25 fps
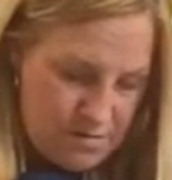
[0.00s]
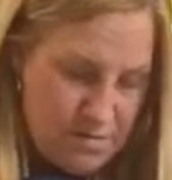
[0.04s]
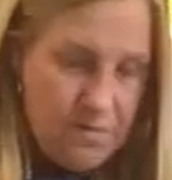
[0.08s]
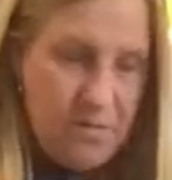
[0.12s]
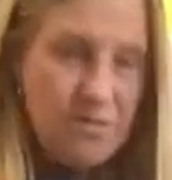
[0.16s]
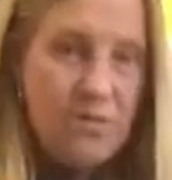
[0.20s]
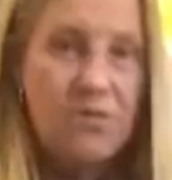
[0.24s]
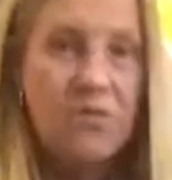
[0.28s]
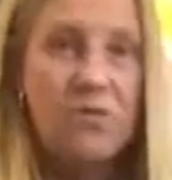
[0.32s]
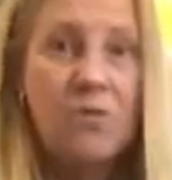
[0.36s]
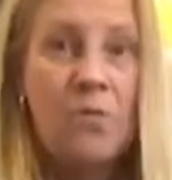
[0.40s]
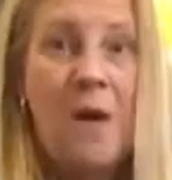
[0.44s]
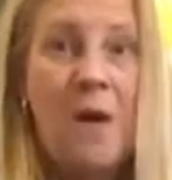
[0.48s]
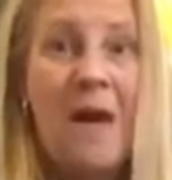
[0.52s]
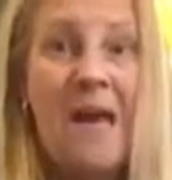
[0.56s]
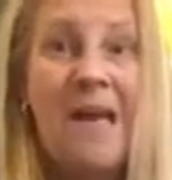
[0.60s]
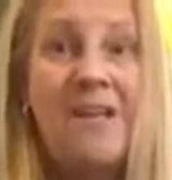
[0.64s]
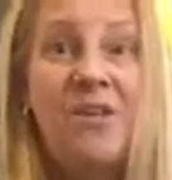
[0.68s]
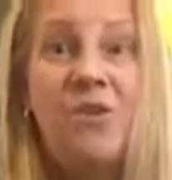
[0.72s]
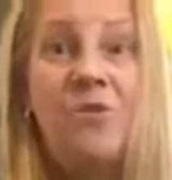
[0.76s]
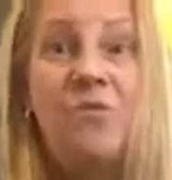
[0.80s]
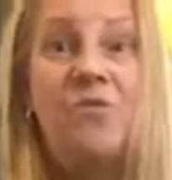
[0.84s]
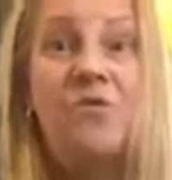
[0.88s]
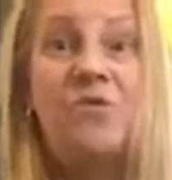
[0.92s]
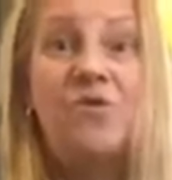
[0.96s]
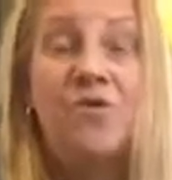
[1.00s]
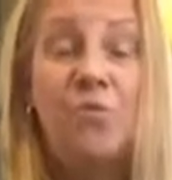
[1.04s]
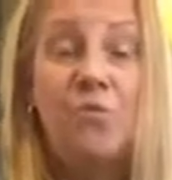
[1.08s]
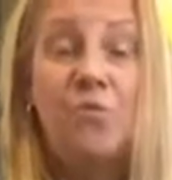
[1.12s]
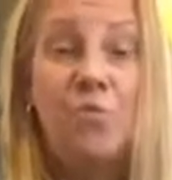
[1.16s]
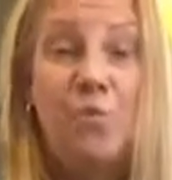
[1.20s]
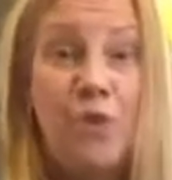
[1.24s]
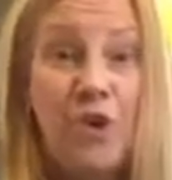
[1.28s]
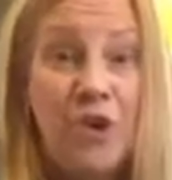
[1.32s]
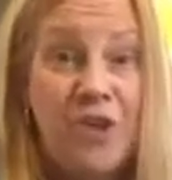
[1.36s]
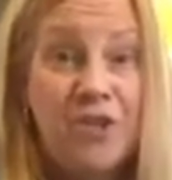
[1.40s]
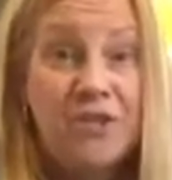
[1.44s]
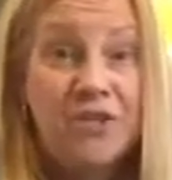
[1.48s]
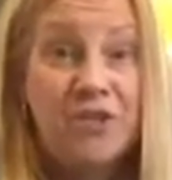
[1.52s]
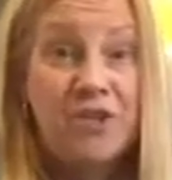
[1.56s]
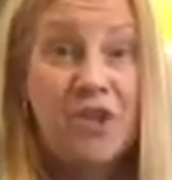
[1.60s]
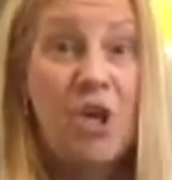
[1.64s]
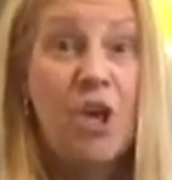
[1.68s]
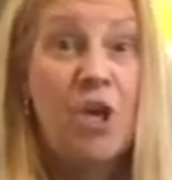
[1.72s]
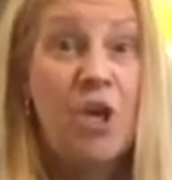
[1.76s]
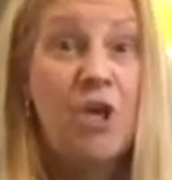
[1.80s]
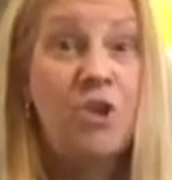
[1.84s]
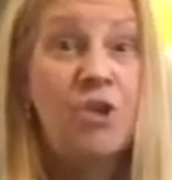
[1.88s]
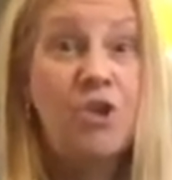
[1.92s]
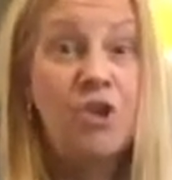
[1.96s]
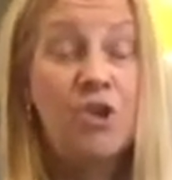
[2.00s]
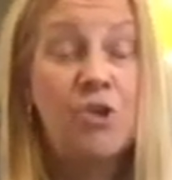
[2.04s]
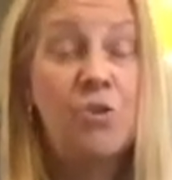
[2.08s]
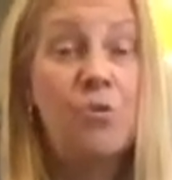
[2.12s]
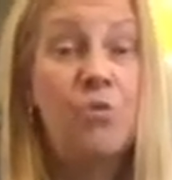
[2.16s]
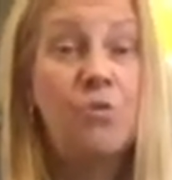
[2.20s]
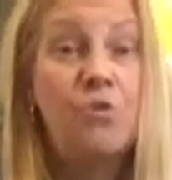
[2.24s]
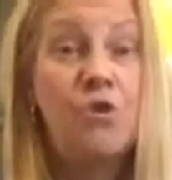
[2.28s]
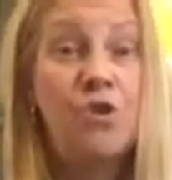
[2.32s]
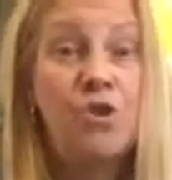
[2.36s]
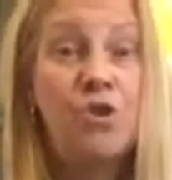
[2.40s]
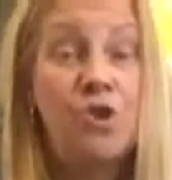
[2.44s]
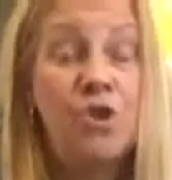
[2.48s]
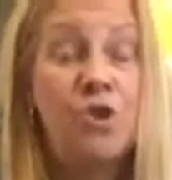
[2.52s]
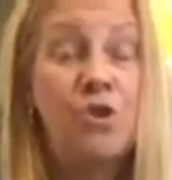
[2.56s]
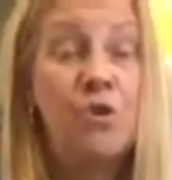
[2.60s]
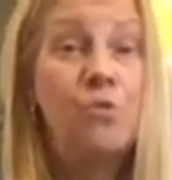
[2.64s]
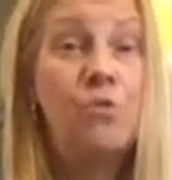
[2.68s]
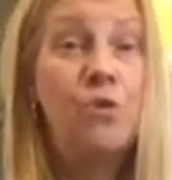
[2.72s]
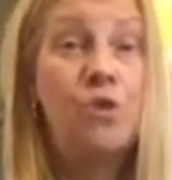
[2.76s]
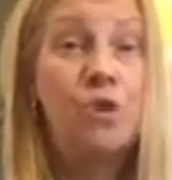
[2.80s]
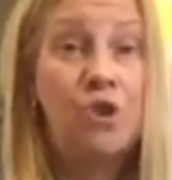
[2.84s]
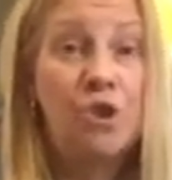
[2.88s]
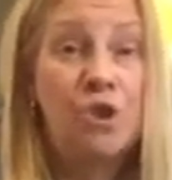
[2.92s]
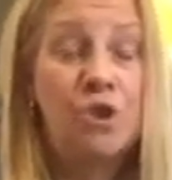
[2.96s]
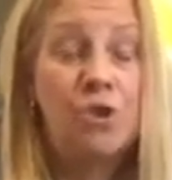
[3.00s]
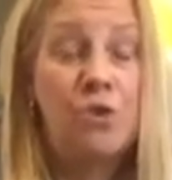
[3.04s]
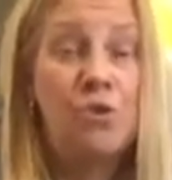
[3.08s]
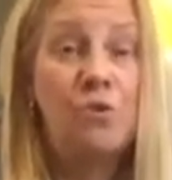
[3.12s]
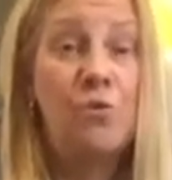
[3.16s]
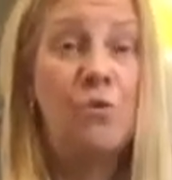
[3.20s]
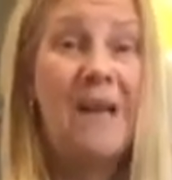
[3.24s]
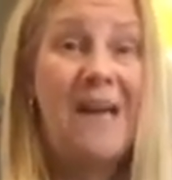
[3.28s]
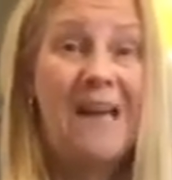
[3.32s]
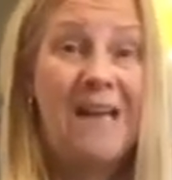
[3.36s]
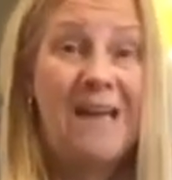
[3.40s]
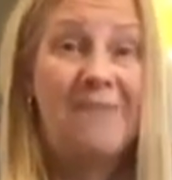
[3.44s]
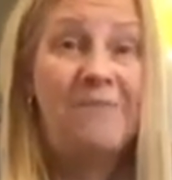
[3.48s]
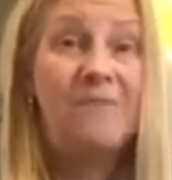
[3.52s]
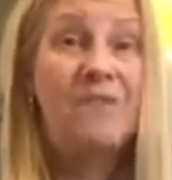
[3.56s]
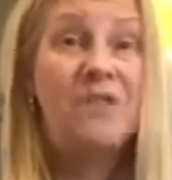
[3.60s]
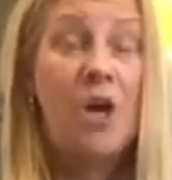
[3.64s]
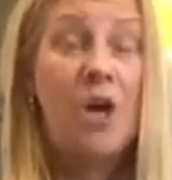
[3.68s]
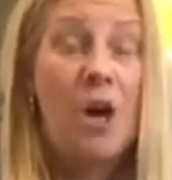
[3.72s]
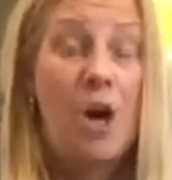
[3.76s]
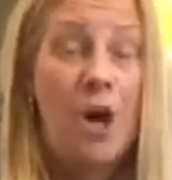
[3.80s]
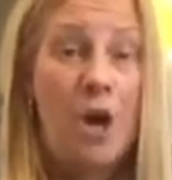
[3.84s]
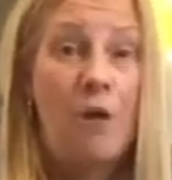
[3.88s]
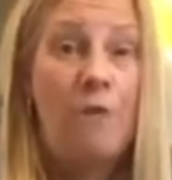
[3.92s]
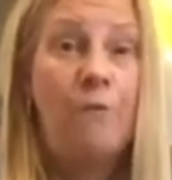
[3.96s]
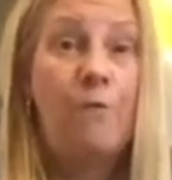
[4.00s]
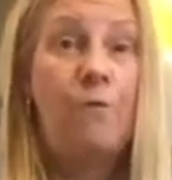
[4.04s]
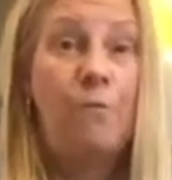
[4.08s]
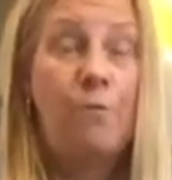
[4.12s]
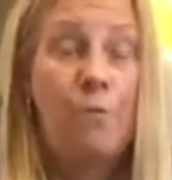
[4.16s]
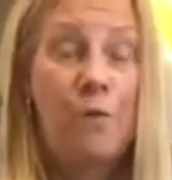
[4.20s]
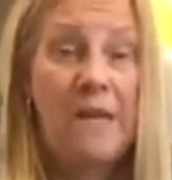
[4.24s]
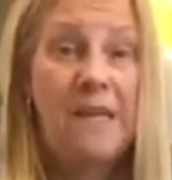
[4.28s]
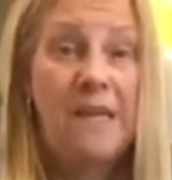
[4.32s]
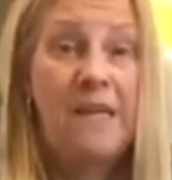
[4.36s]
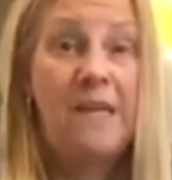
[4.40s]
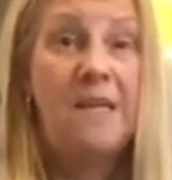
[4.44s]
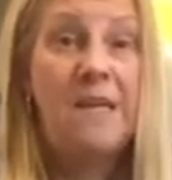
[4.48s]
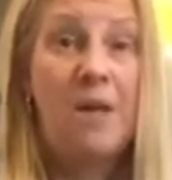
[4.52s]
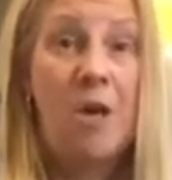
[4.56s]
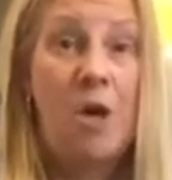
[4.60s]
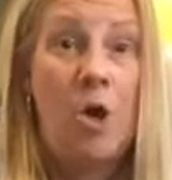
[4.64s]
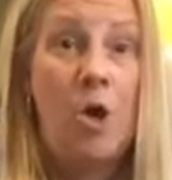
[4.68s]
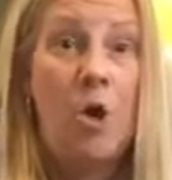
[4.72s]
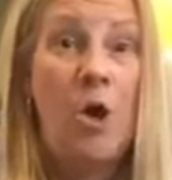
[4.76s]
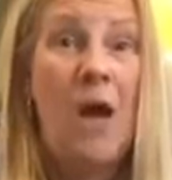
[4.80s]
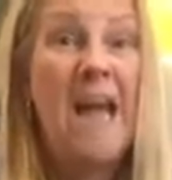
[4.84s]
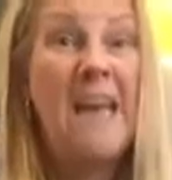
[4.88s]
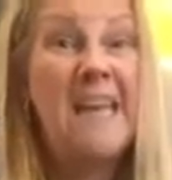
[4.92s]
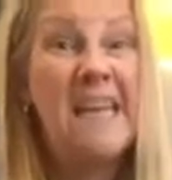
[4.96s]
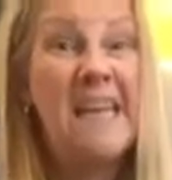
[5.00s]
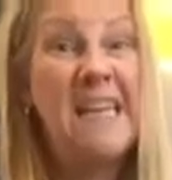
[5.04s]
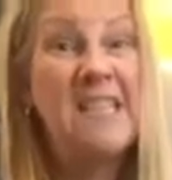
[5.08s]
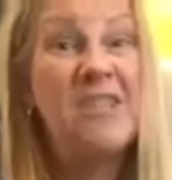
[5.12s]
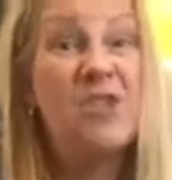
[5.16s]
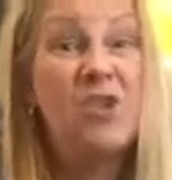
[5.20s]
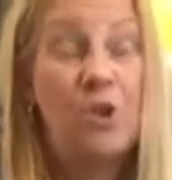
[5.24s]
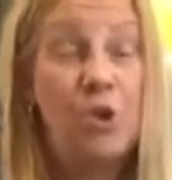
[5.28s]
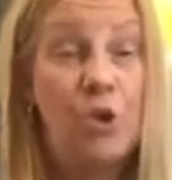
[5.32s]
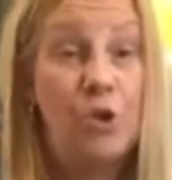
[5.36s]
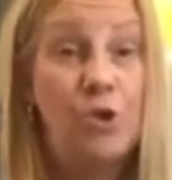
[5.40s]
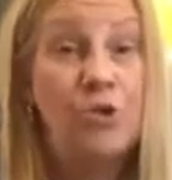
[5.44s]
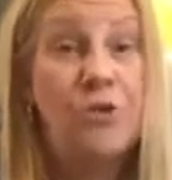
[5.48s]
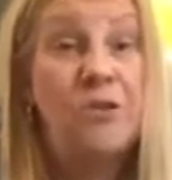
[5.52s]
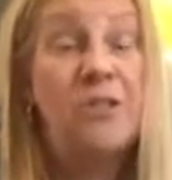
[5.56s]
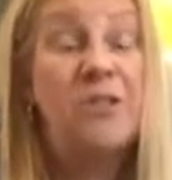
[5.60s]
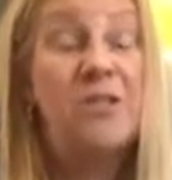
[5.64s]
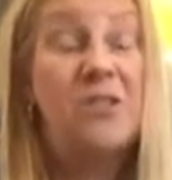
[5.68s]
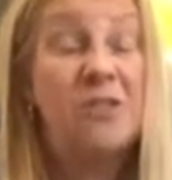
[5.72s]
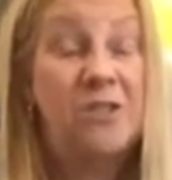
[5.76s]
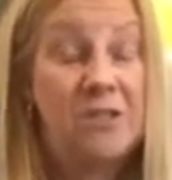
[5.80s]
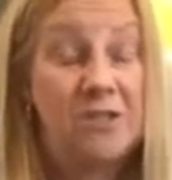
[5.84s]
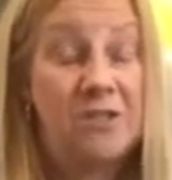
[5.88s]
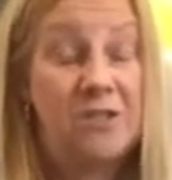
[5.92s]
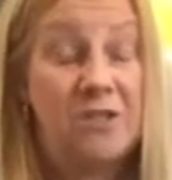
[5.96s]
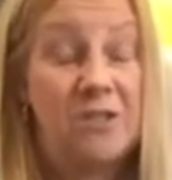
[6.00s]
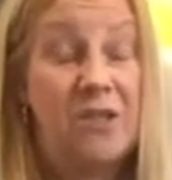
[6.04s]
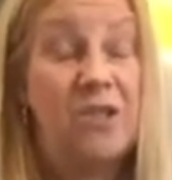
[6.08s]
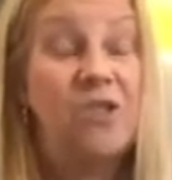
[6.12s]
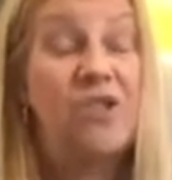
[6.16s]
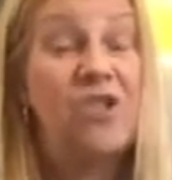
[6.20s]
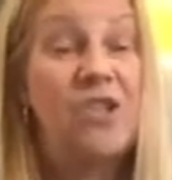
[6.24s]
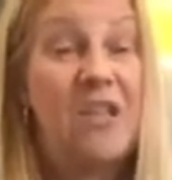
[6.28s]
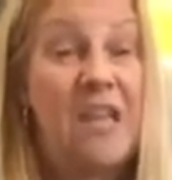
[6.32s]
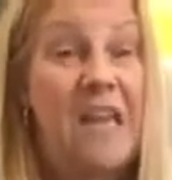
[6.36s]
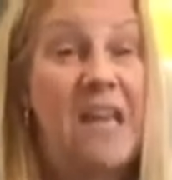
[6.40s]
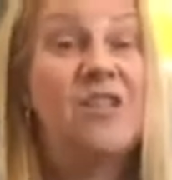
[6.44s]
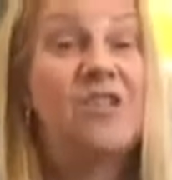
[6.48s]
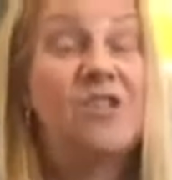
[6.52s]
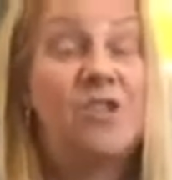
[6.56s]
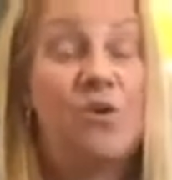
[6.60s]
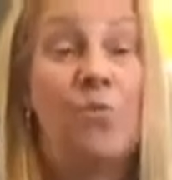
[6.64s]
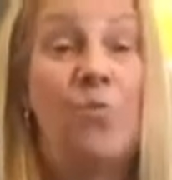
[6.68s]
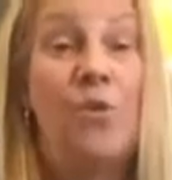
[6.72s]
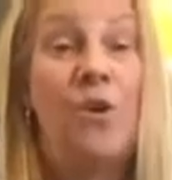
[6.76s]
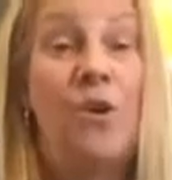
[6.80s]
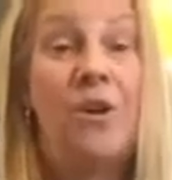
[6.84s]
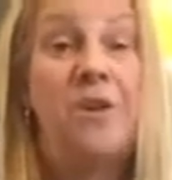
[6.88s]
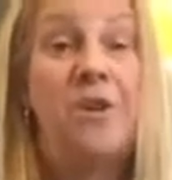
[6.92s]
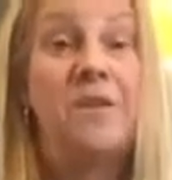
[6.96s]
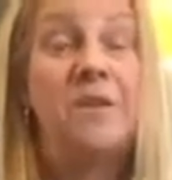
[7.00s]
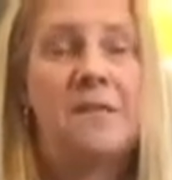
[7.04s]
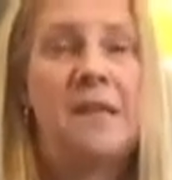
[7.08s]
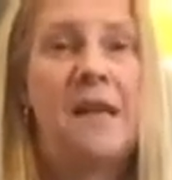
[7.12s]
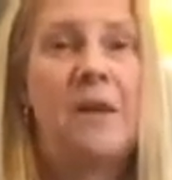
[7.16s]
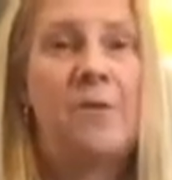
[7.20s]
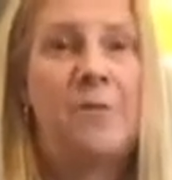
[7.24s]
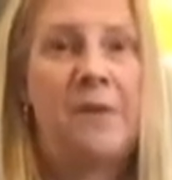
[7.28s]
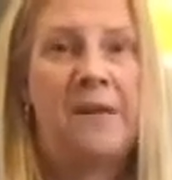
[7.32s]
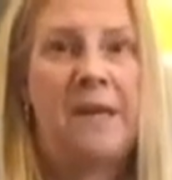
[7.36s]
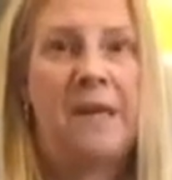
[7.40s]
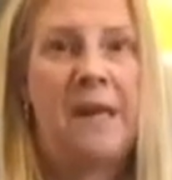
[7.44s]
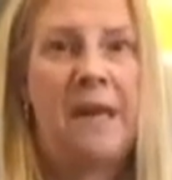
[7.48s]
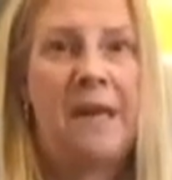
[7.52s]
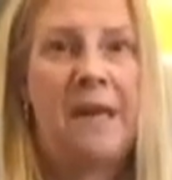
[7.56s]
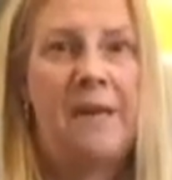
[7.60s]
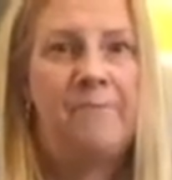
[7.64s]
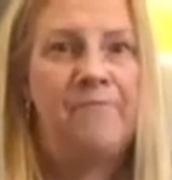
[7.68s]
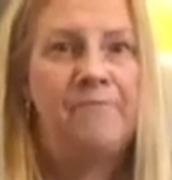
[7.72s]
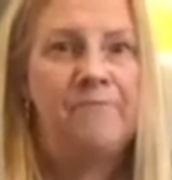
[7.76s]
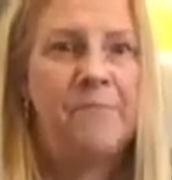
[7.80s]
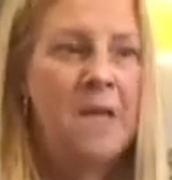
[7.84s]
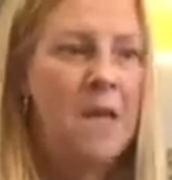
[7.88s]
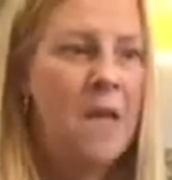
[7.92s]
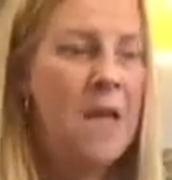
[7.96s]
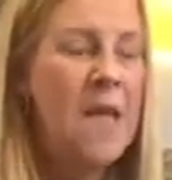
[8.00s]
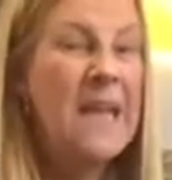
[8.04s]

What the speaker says: So I use some words there, choo, choo, choo, and off we go. And it's good to change the words now and again.